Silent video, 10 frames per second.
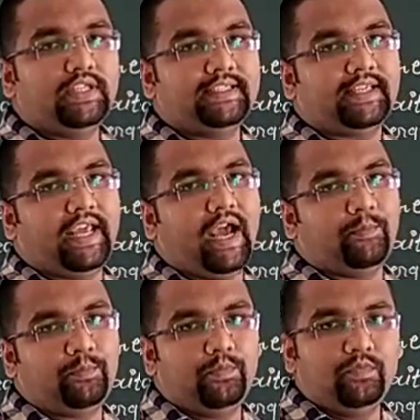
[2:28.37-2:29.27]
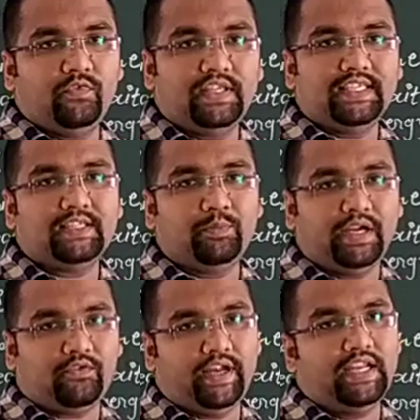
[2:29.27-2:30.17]
this gap which is
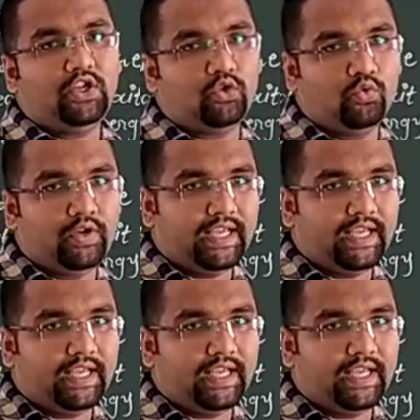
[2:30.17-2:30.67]
between two